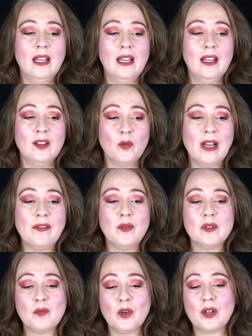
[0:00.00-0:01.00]
And the wife, who
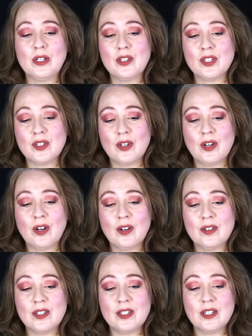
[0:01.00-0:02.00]
was more
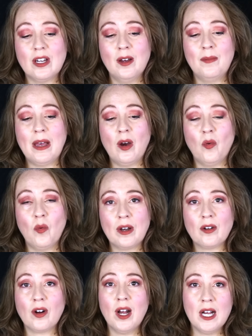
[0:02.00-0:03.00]
concerned about when
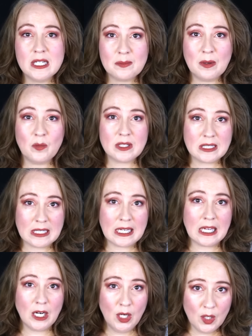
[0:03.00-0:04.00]
her husband was going to
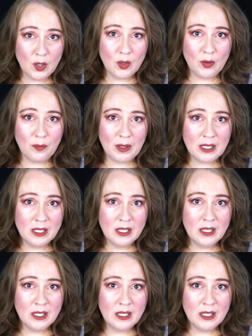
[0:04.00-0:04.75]
get home